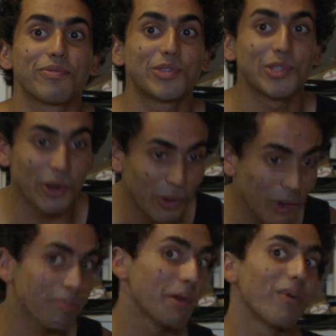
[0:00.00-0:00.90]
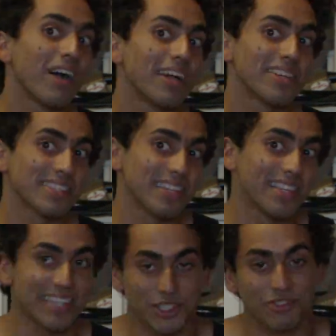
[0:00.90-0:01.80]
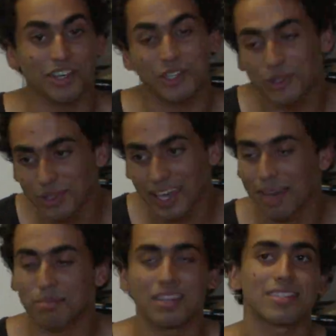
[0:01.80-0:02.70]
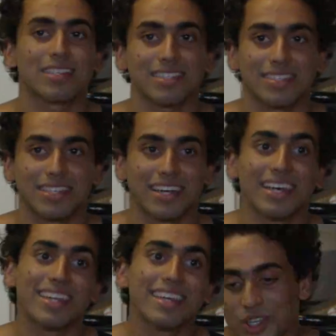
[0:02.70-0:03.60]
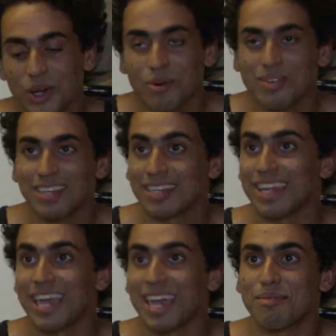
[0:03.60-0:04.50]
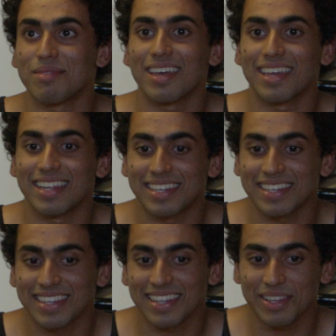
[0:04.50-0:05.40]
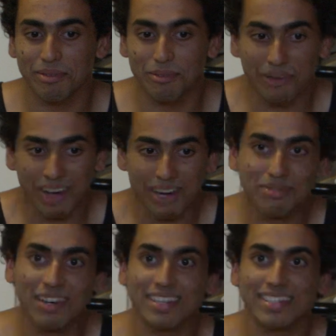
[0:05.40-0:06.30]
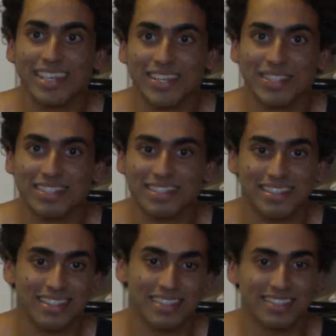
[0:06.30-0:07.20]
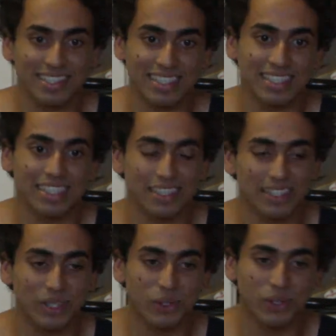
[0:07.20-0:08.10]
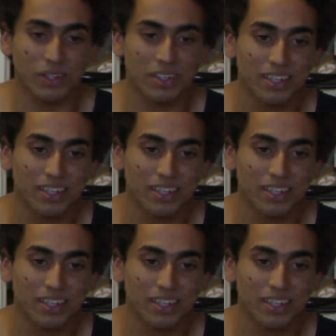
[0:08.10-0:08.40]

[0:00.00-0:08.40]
to hold my wires in. It's actually a very cool cabinet. It's nicely done. Yo, we need a name, and Wirebox sounds decently cool.